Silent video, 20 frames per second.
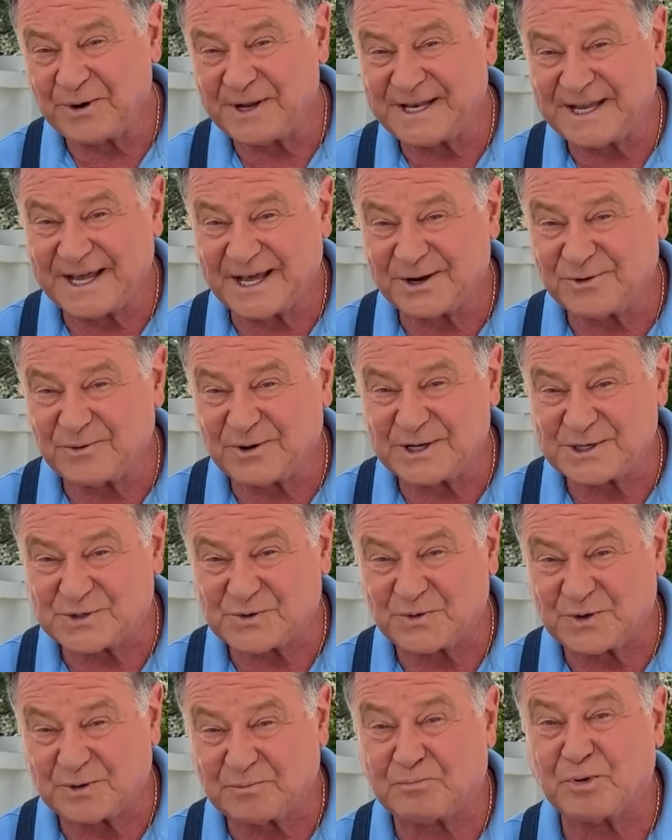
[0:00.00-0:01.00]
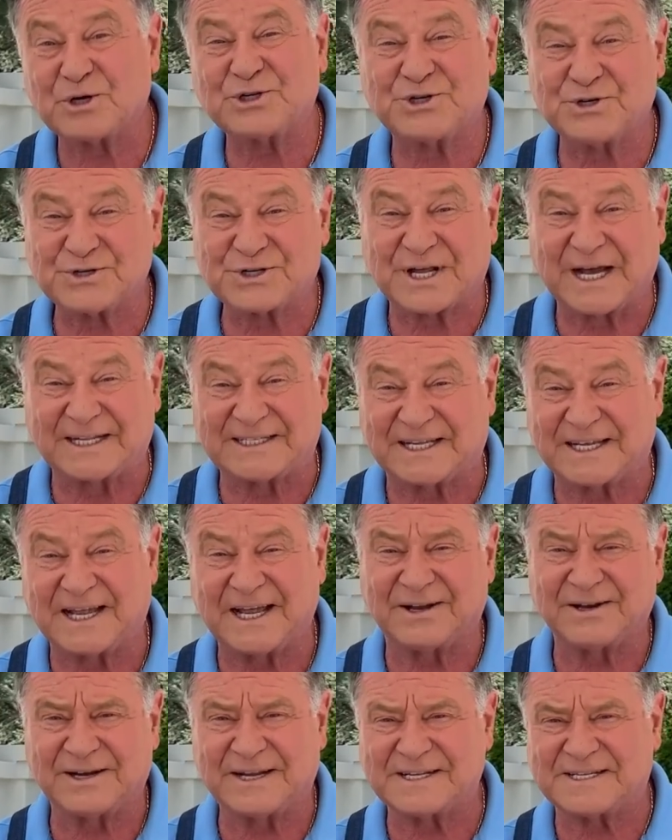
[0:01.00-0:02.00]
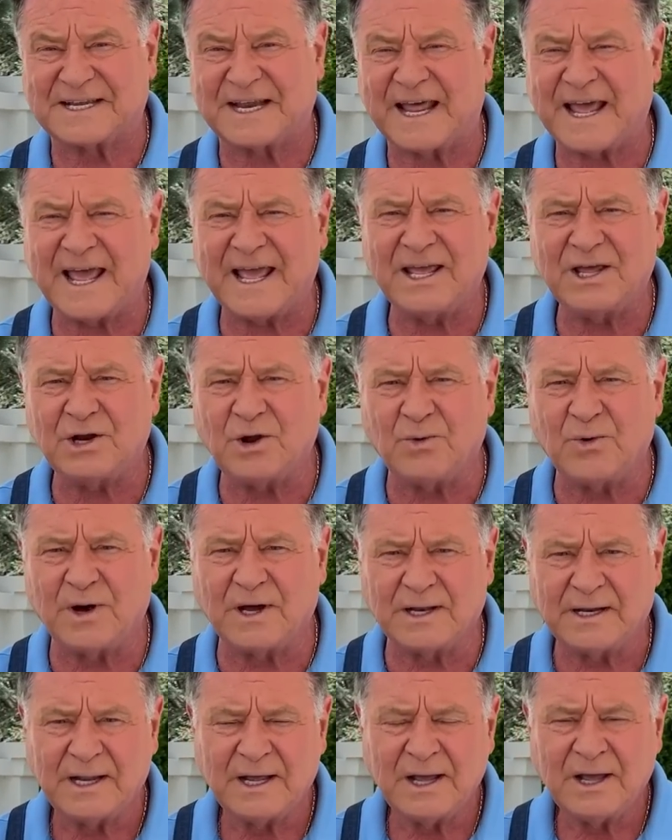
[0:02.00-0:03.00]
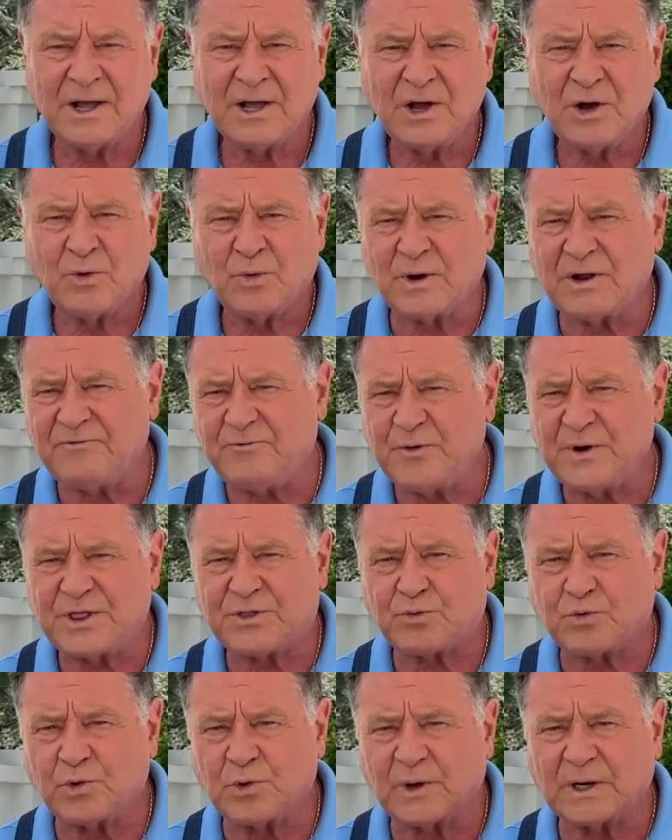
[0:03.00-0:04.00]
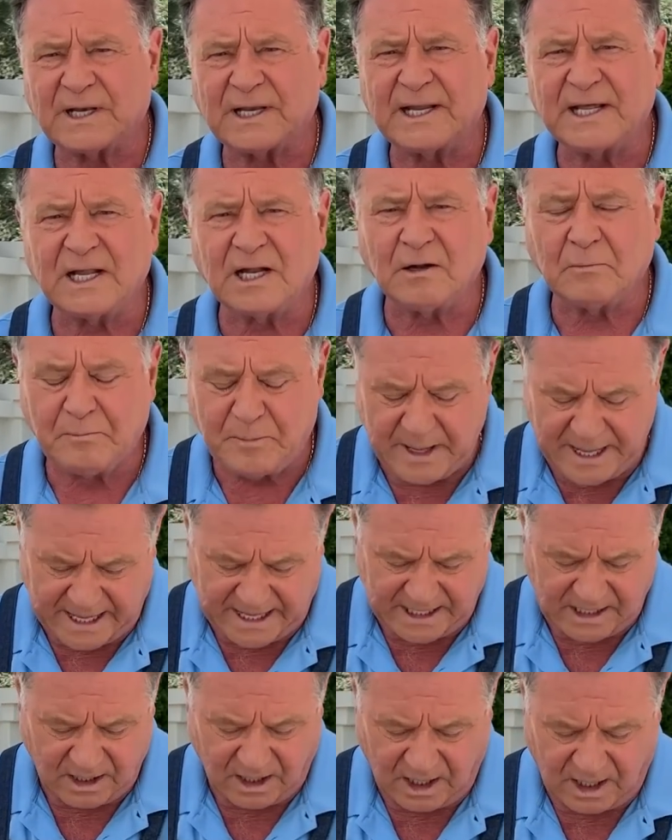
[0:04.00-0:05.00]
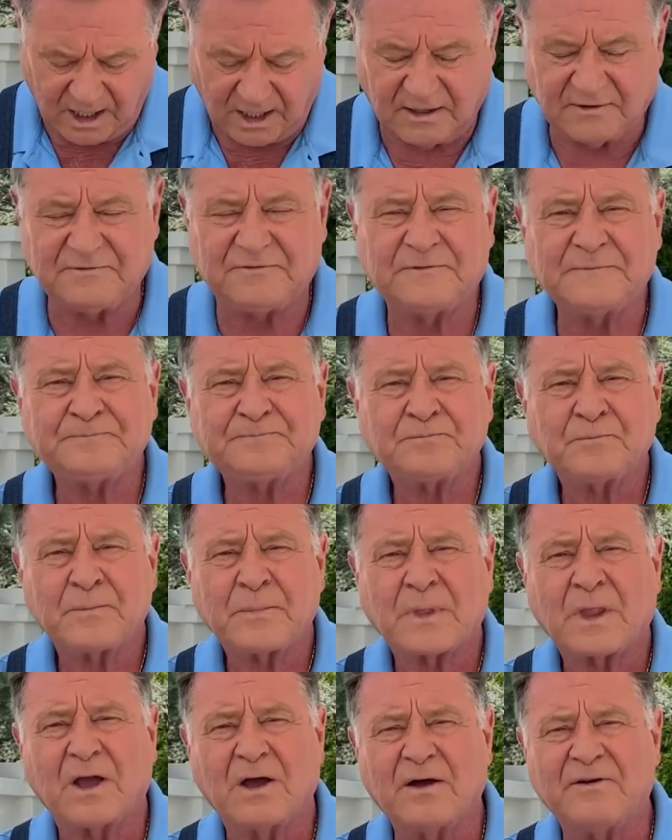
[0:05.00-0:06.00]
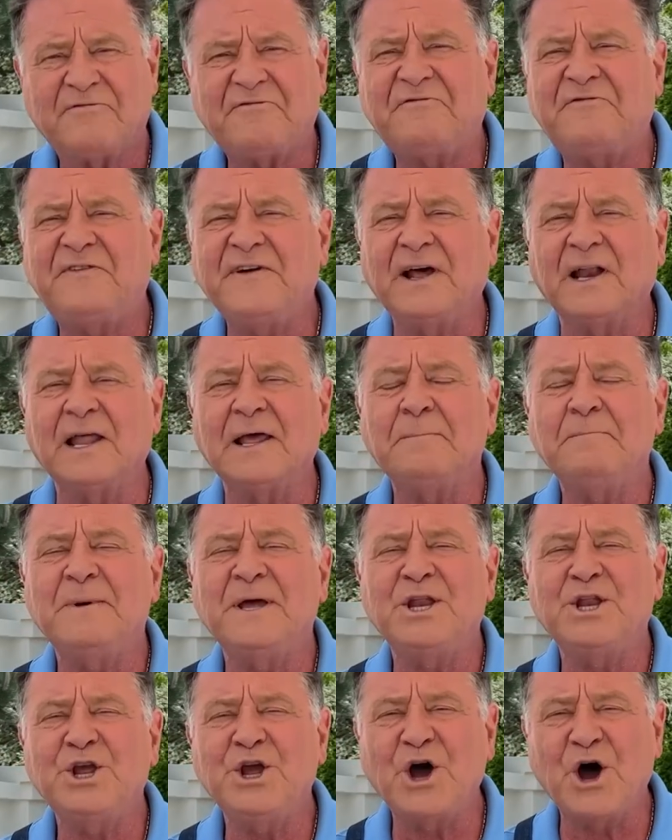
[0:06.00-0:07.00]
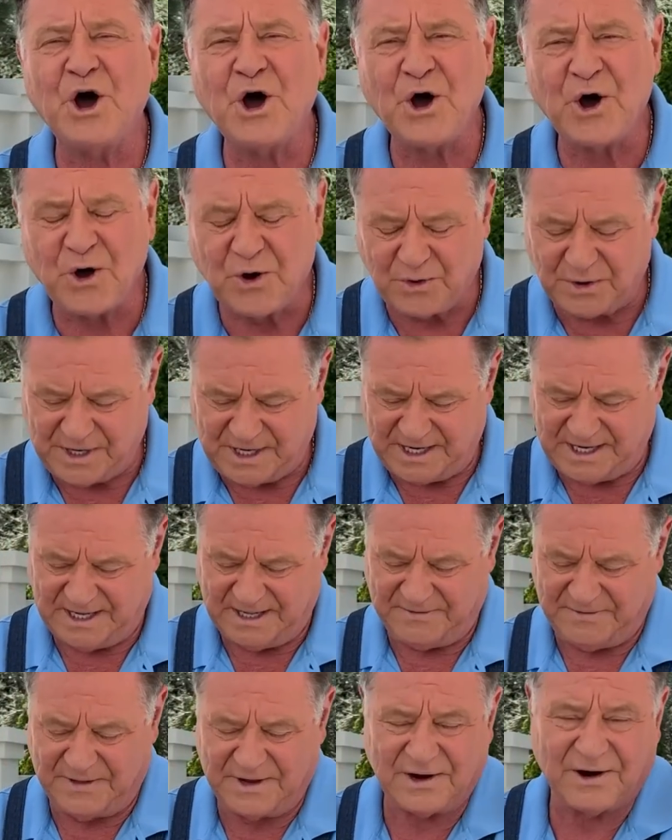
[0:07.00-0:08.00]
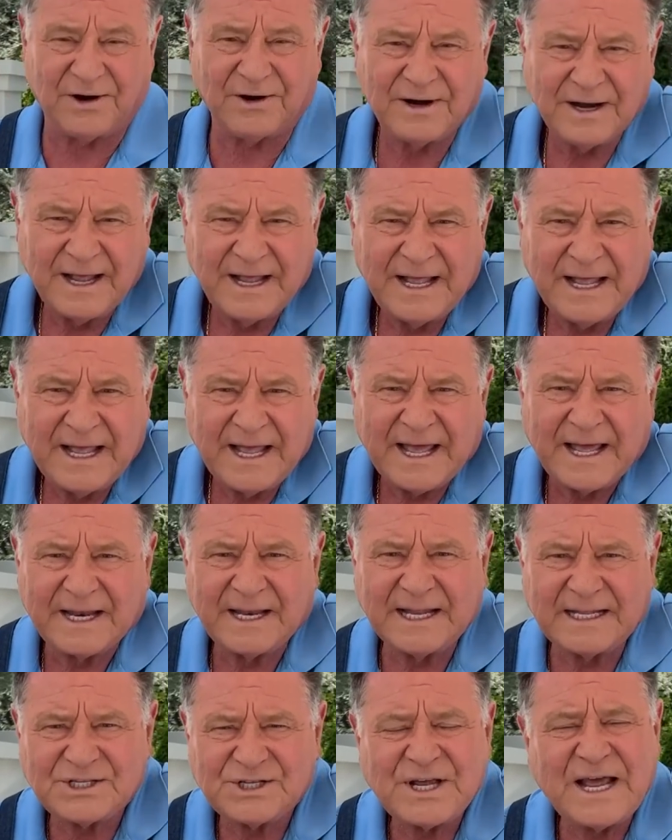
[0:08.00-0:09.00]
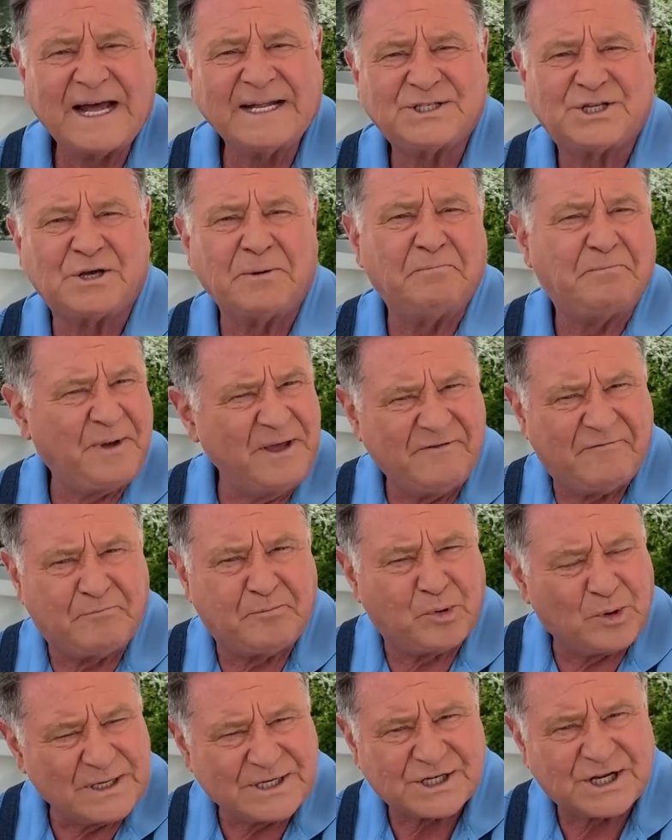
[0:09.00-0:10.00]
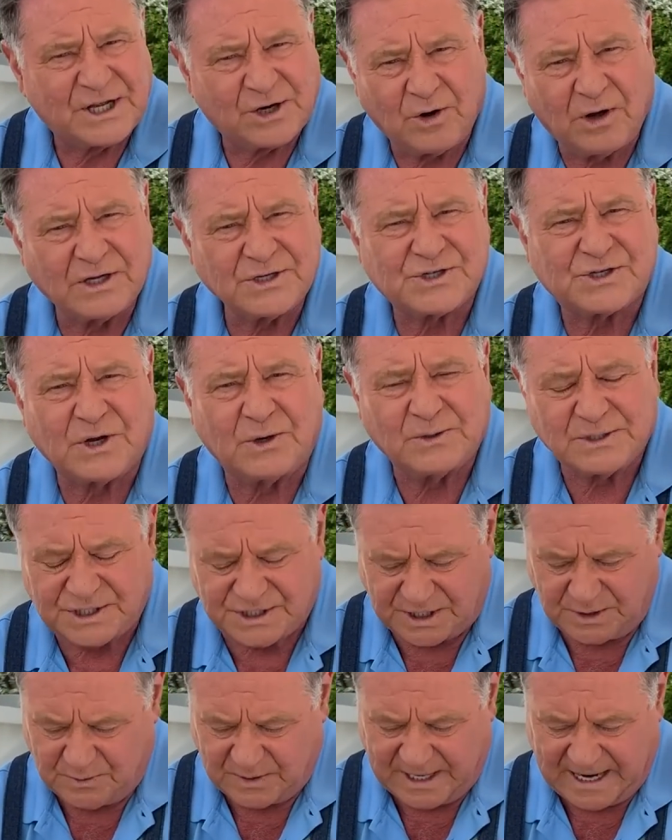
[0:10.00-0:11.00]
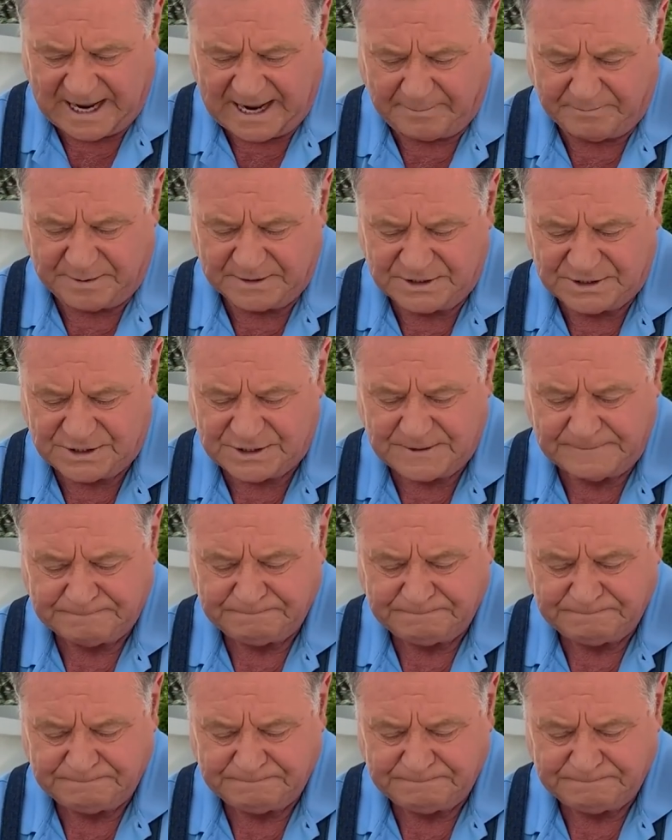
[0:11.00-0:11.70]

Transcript: did was butchers got together. They said, hey, you know what? What if we threw a little bit of filet mignon in there, and let's add some beef brisket also and see what happens.